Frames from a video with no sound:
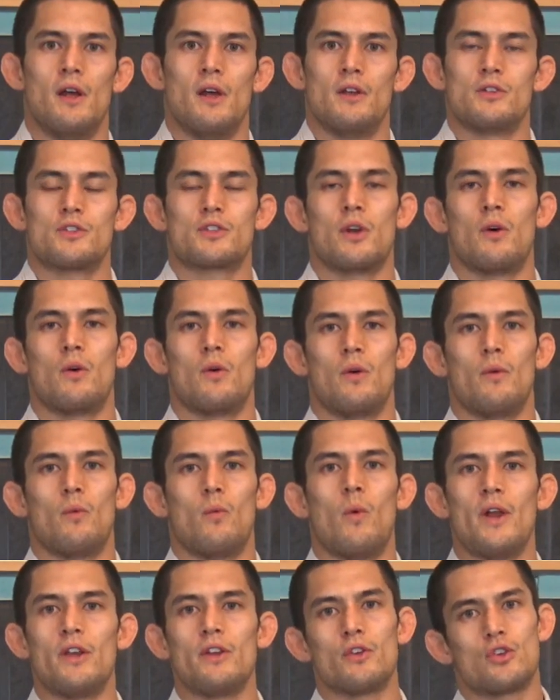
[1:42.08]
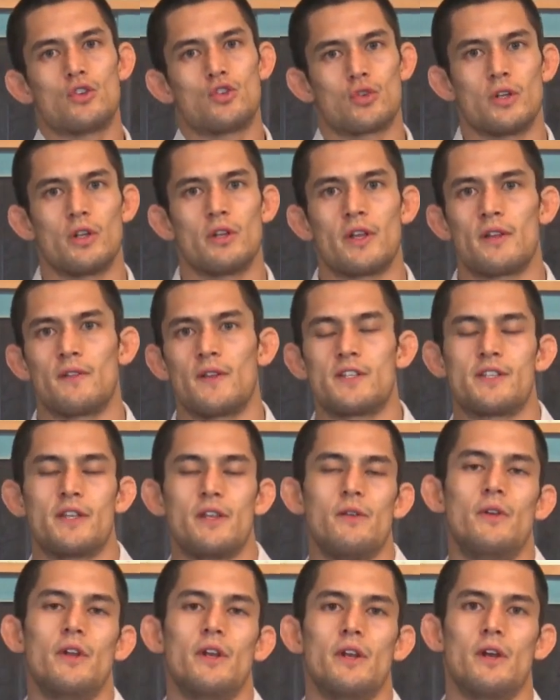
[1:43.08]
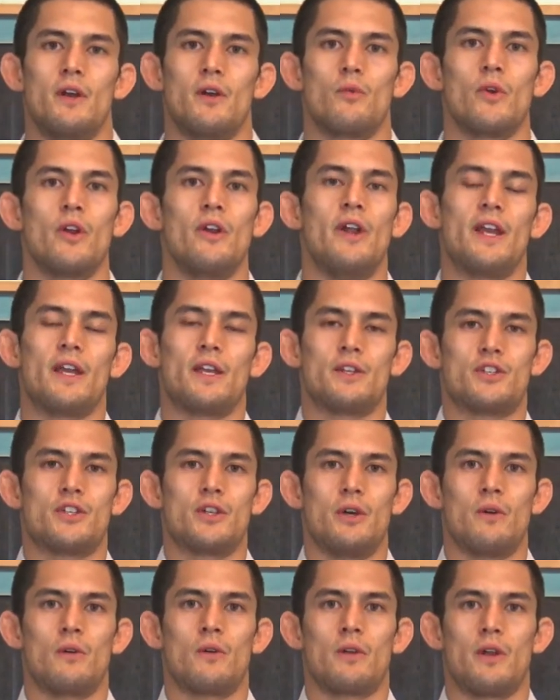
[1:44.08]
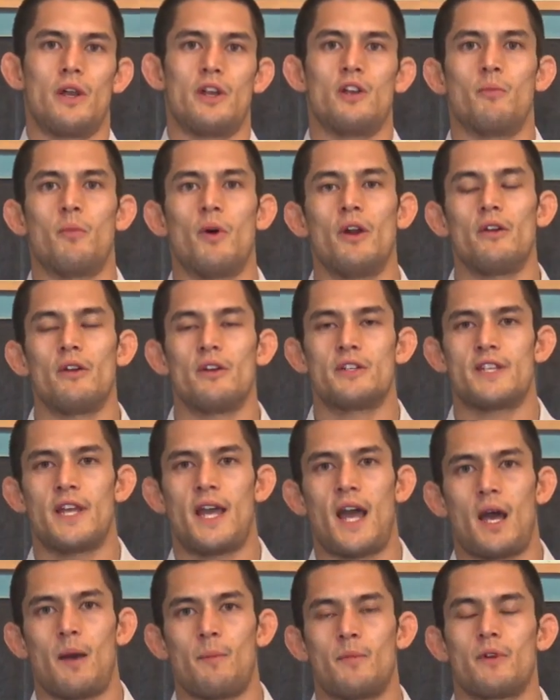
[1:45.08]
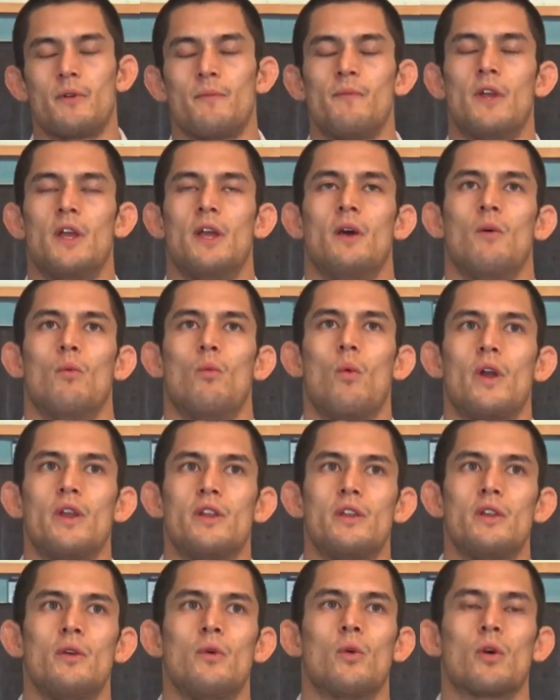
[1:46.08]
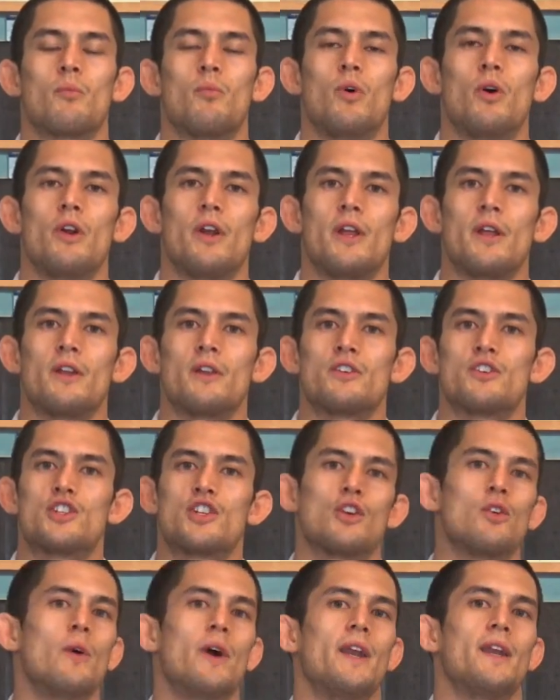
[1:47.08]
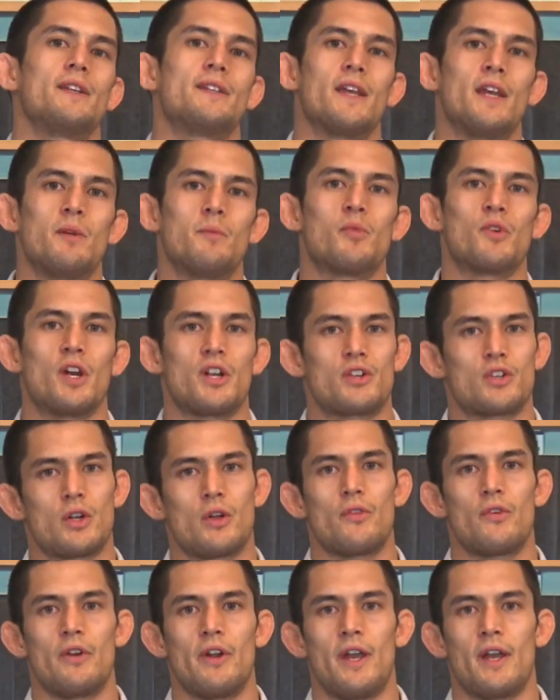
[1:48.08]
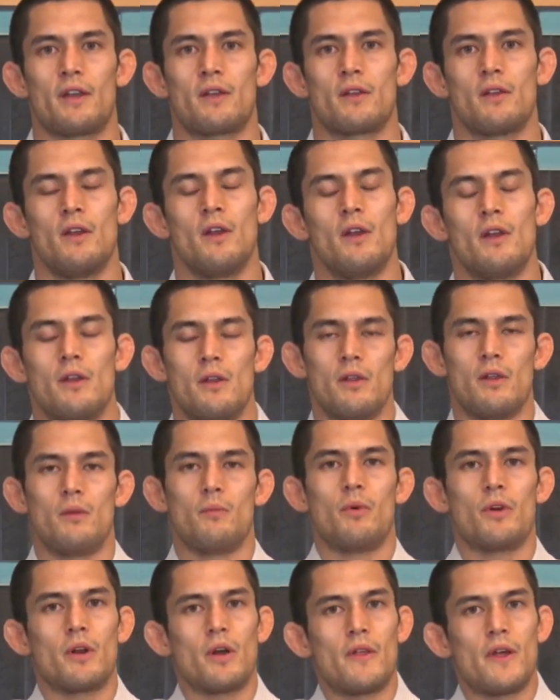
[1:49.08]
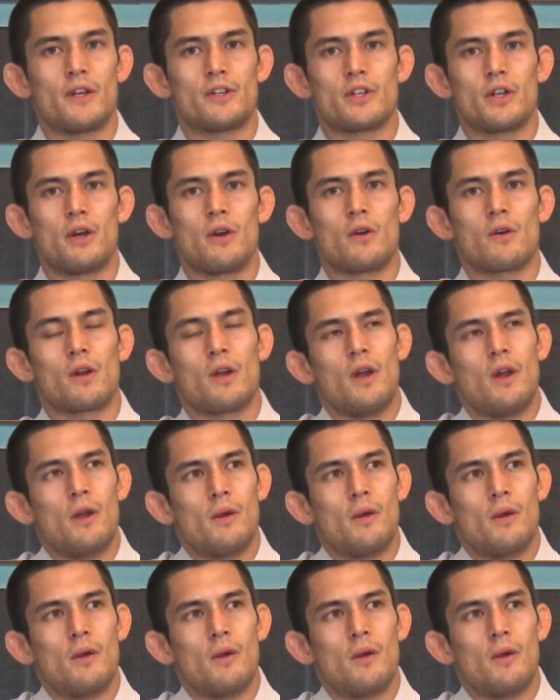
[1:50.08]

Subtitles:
So when you're drilling, let's say you did a rear naked choke and your partner tapped when you were putting 2 out of 10 pressure on their neck. You put on that choke,